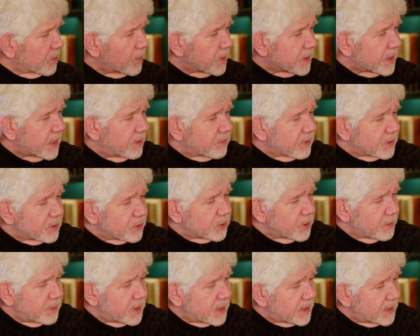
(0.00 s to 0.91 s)
what they've
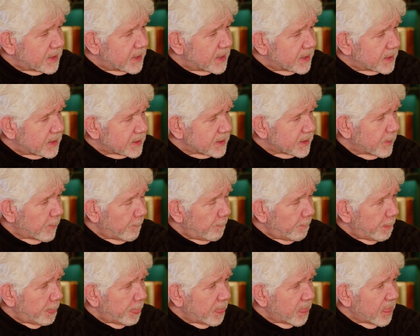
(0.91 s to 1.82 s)
contributed to this.
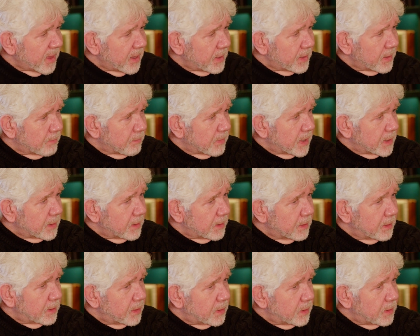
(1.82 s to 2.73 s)
But
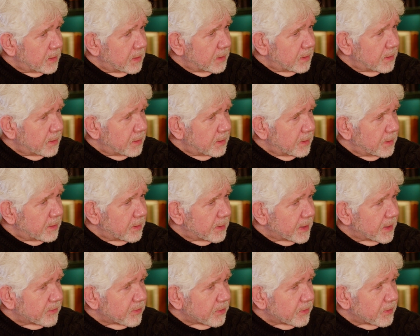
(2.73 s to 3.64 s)
you
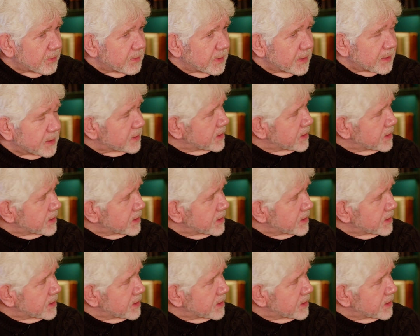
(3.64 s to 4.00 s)
guys are in a